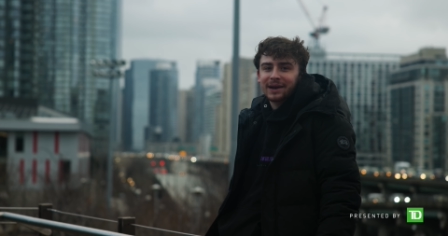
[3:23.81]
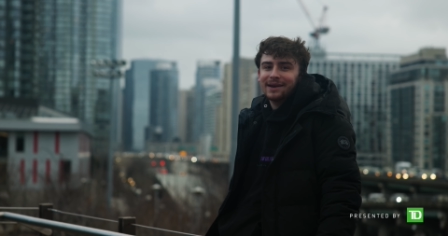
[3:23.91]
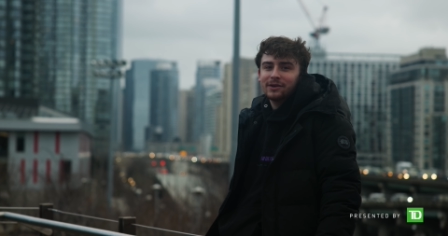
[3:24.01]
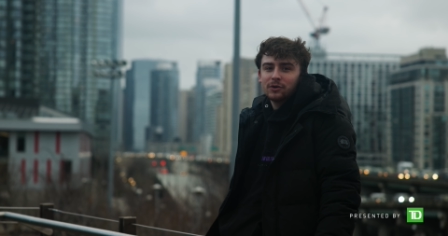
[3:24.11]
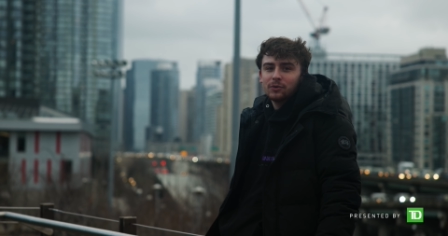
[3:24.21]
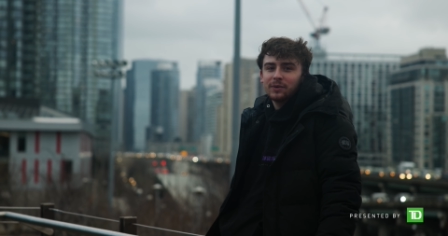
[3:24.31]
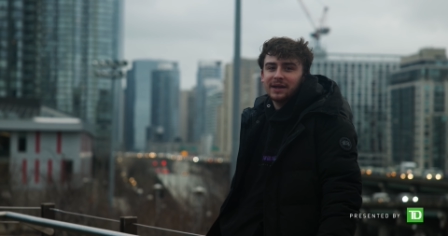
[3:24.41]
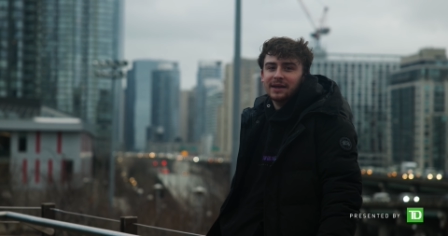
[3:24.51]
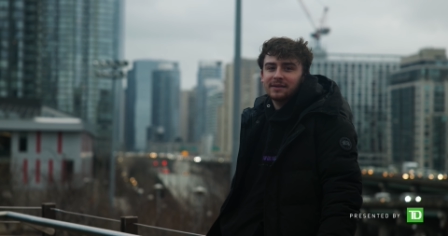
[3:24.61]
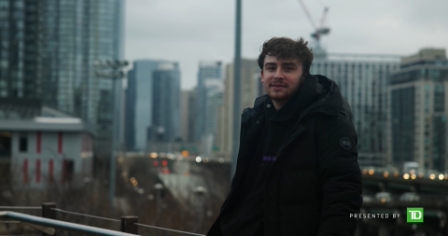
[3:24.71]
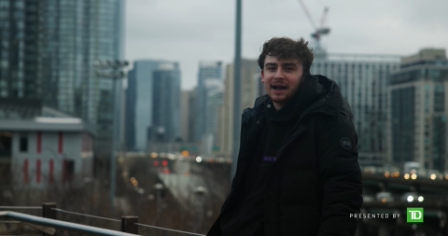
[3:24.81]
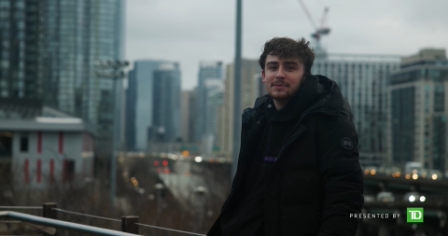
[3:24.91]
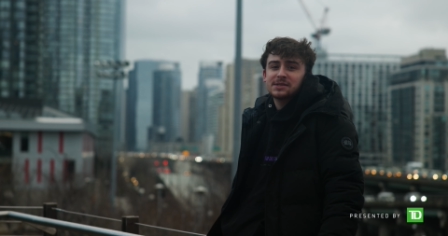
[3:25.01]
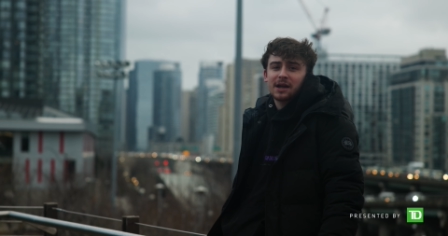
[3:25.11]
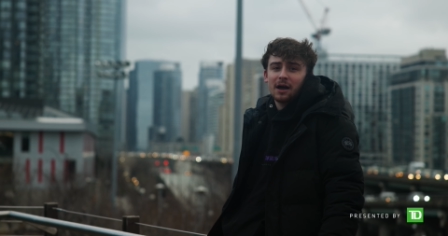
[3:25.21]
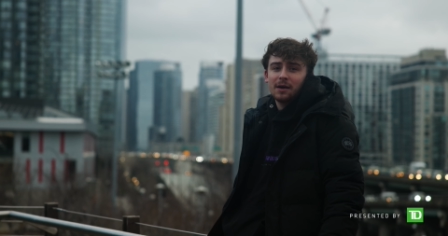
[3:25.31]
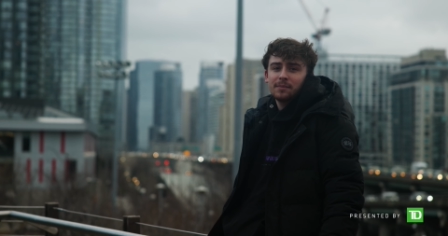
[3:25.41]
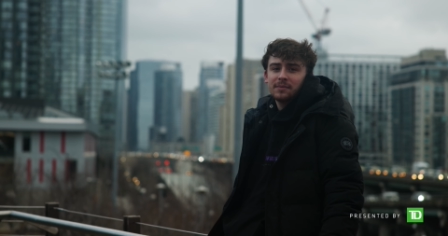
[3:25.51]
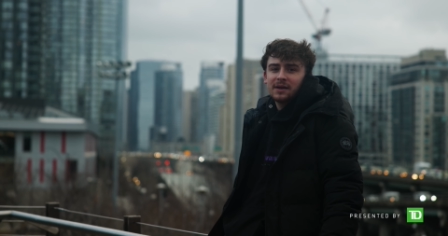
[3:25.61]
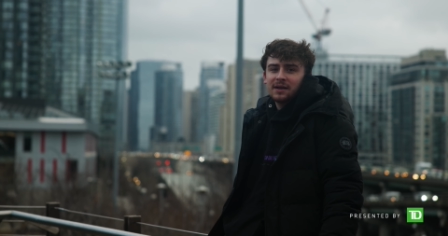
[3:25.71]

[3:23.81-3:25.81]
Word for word: I knew in times to come,